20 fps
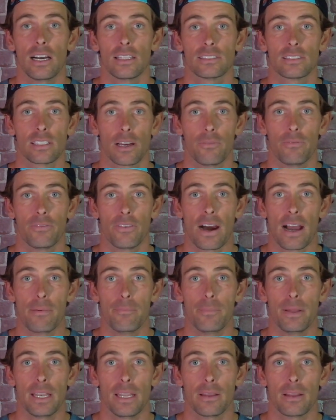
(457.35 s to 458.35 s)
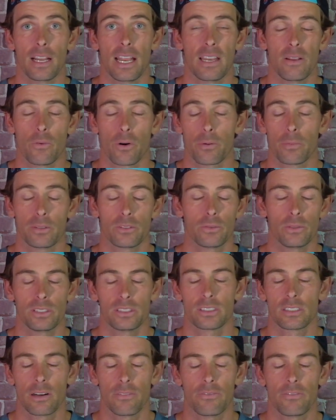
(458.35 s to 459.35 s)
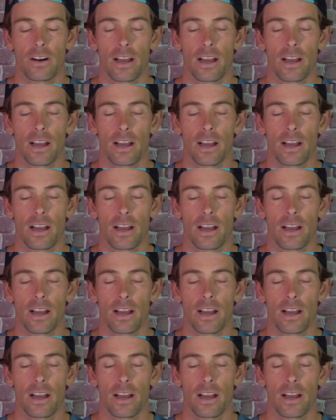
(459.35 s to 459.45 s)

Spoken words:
sub 5 minute, anywhere between sub